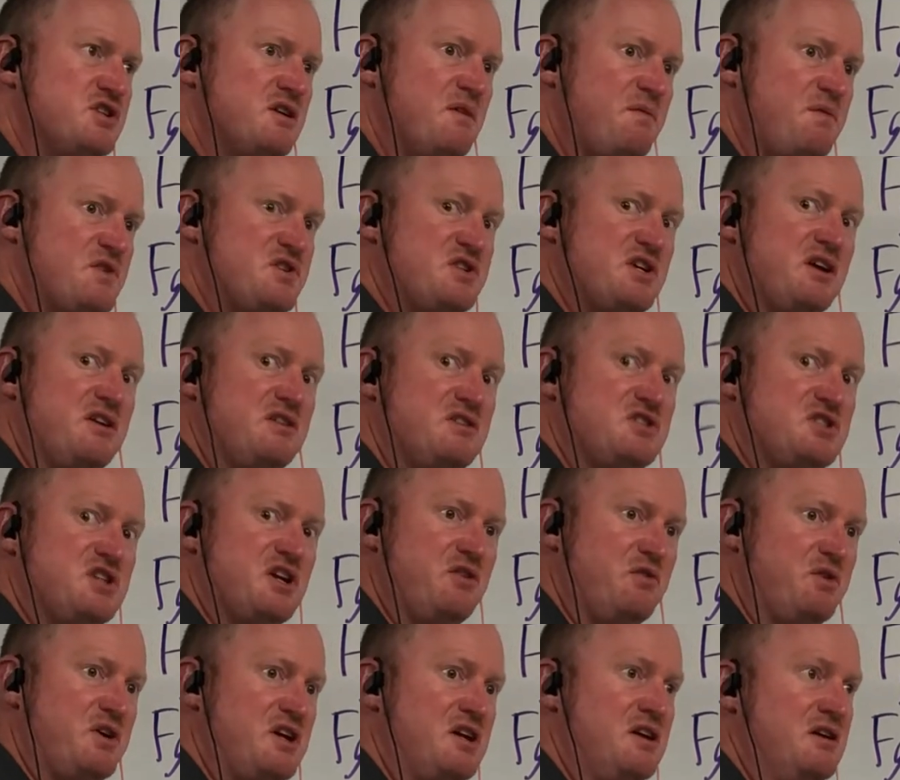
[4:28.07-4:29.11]
if the sun
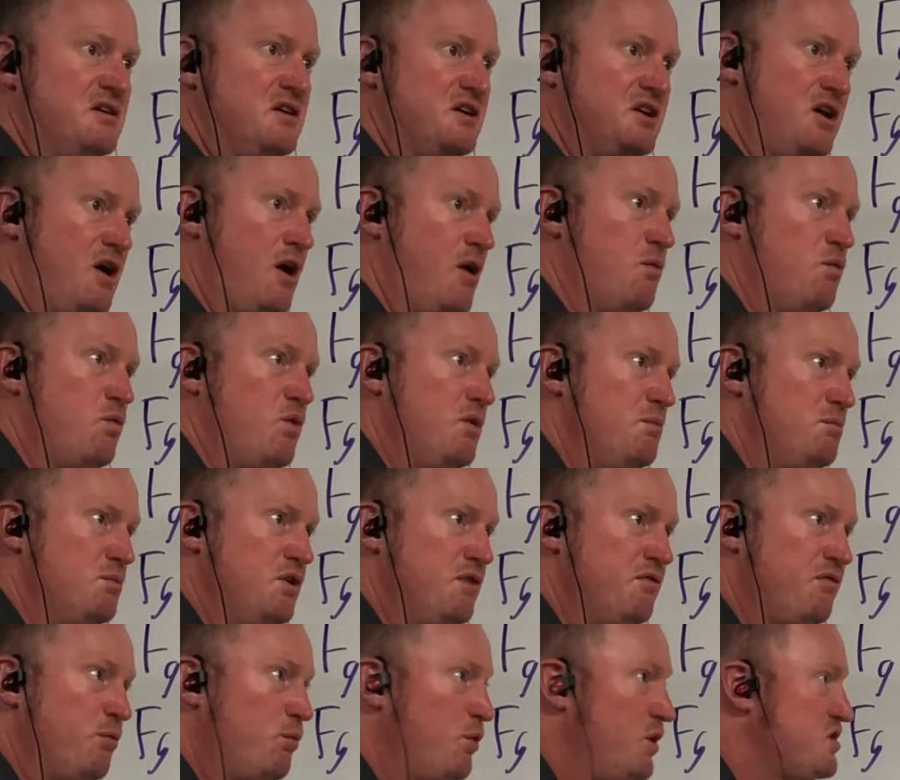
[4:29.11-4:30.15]
suddenly
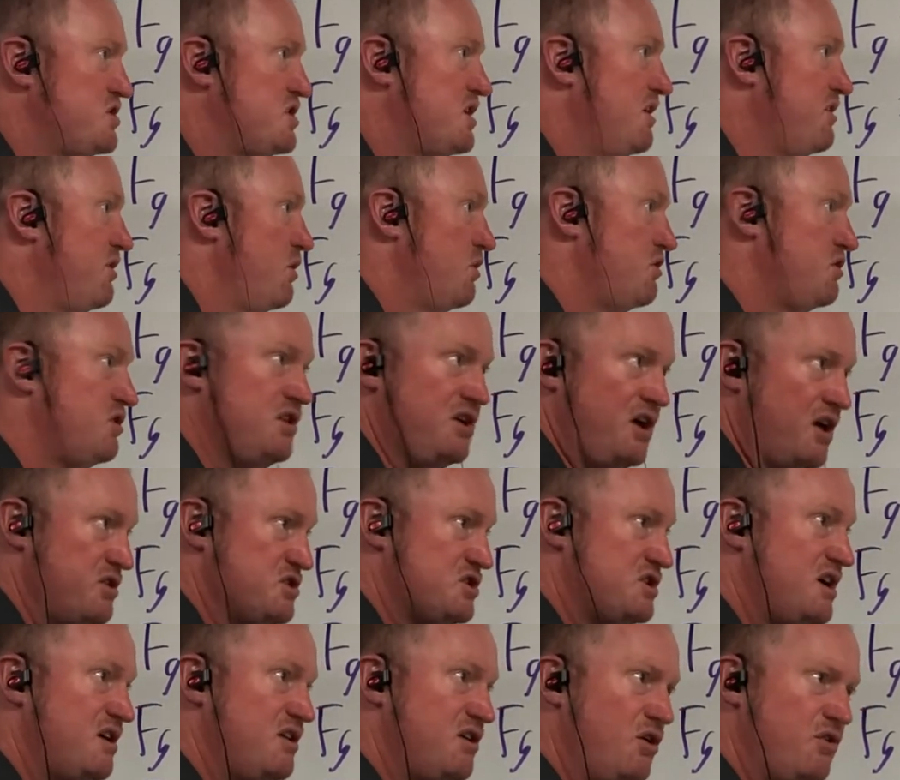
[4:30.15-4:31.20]
moved from one side of the Earth to the other
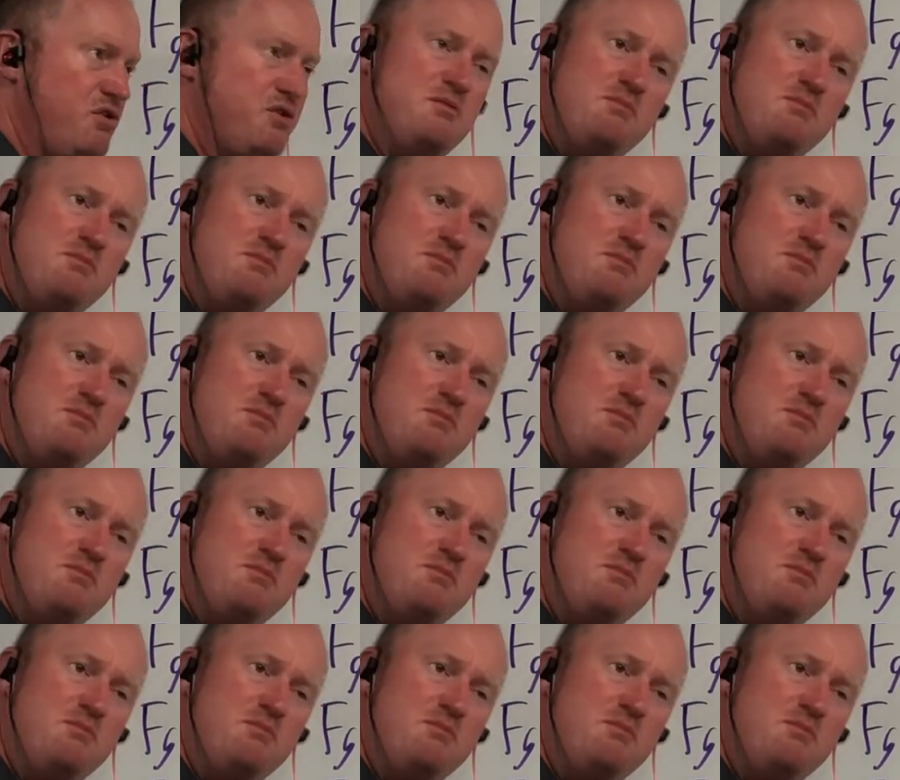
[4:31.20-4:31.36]
side of the Earth.